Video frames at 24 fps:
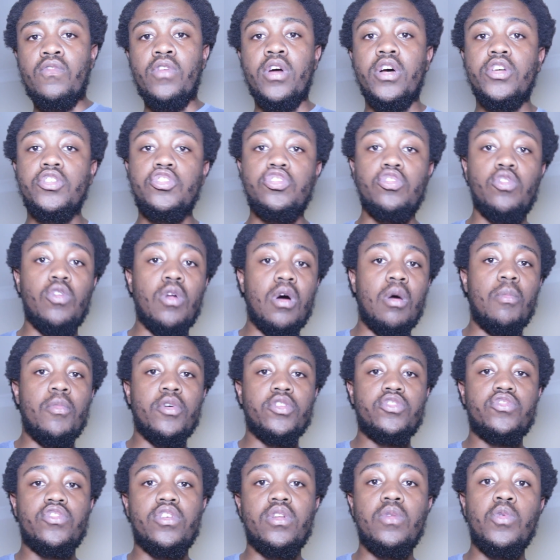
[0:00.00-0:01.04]
Right, Shalom
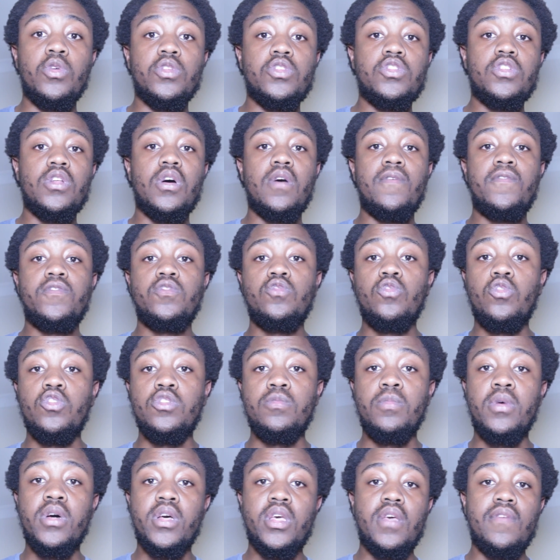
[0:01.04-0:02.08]
and Shalom and stuff. It's
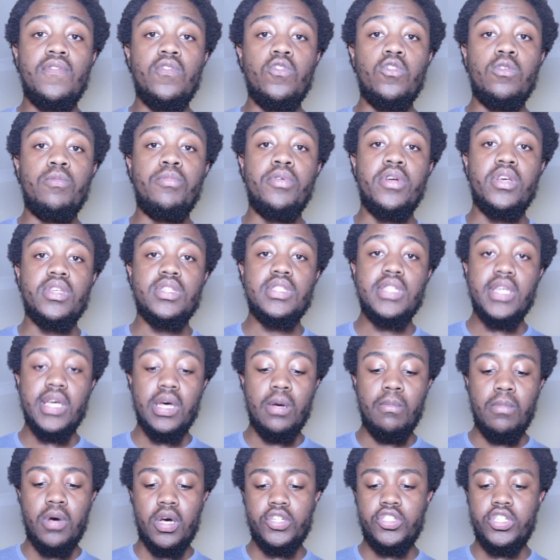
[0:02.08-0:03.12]
always about giving no praise to
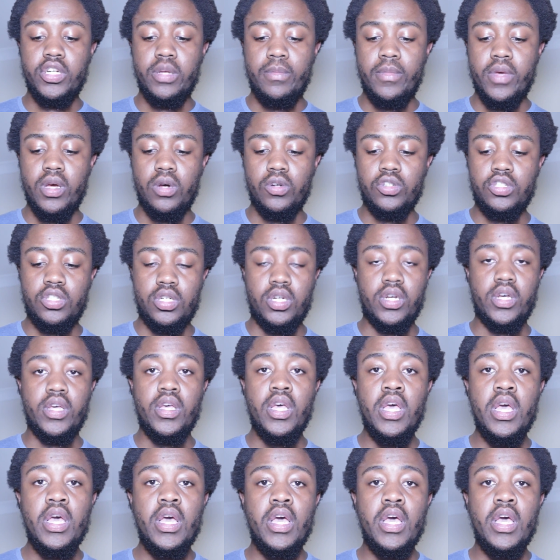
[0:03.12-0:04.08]
Yahweh, Hashem, Yahushai.